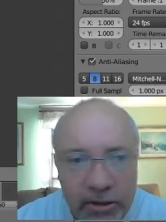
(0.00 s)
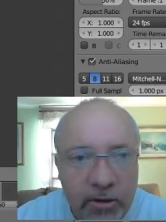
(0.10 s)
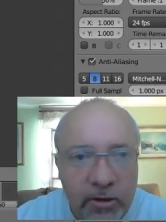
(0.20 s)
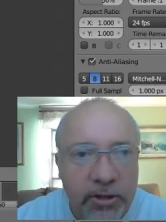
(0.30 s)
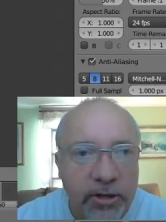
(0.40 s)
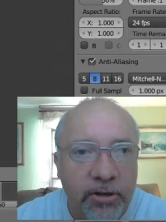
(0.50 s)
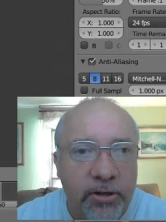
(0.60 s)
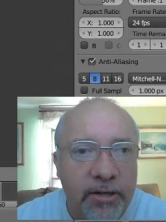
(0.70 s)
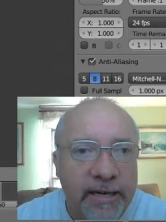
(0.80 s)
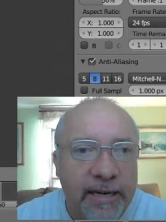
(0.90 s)
just going to show
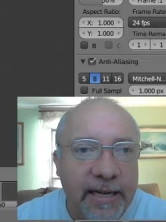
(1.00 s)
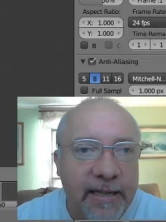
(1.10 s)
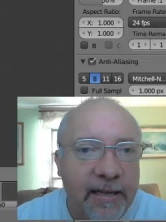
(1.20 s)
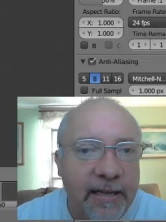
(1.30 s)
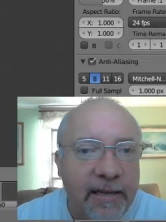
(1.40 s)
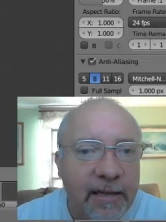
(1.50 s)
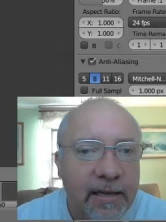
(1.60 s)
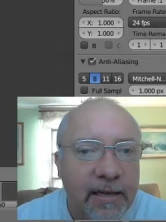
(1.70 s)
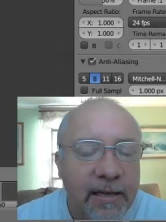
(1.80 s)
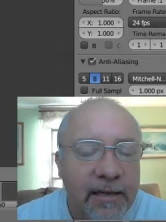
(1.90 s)
you today
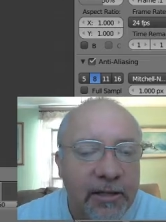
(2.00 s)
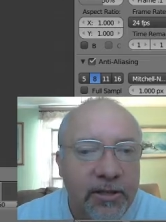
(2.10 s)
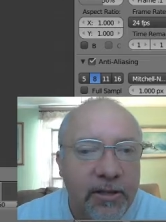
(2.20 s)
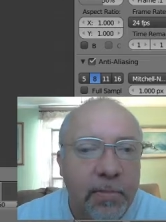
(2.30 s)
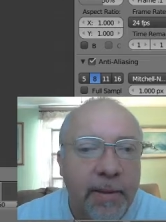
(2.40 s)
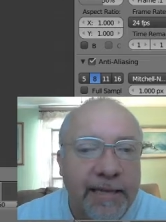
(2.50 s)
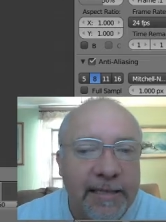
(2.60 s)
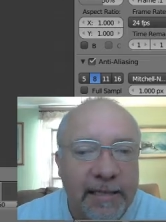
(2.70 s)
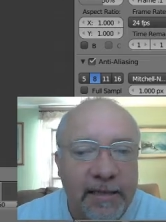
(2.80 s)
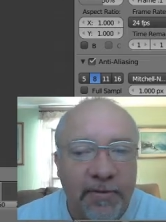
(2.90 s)
just the
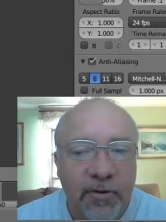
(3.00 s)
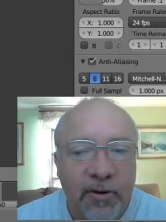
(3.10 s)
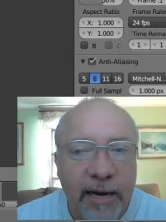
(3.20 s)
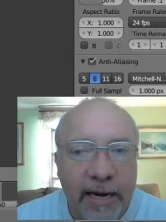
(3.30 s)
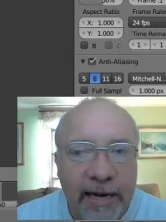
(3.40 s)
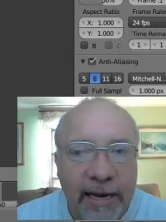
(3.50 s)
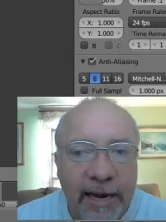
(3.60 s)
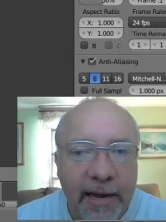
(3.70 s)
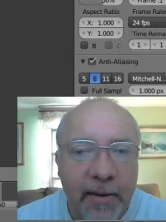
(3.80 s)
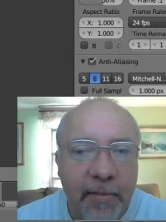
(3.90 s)
basics of creating
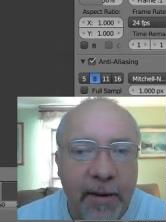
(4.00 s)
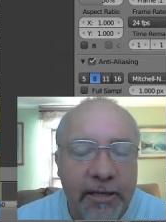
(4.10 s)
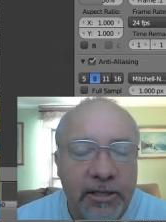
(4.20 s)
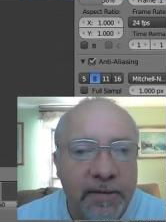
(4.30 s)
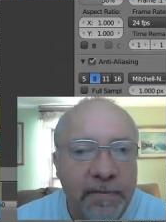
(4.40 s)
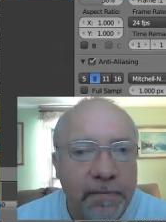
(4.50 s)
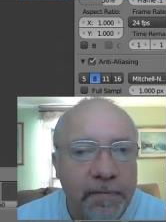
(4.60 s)
an animation,